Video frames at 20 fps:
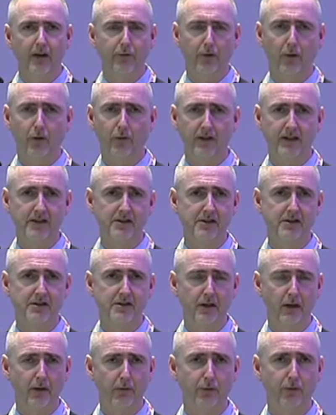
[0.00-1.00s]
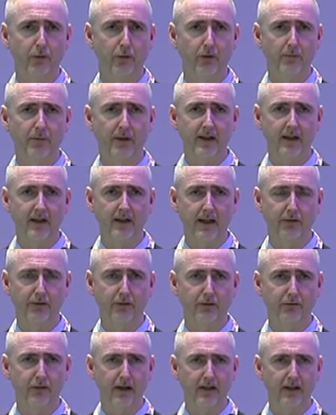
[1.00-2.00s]
4 inches of European
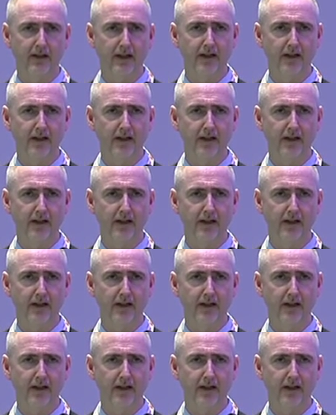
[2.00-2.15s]
level grade